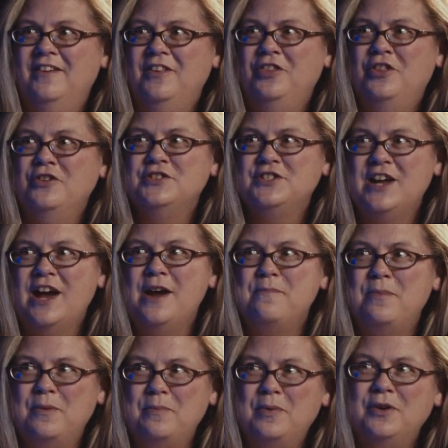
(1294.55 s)
those type
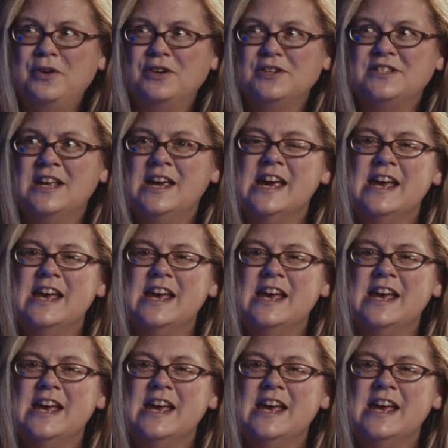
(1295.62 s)
of books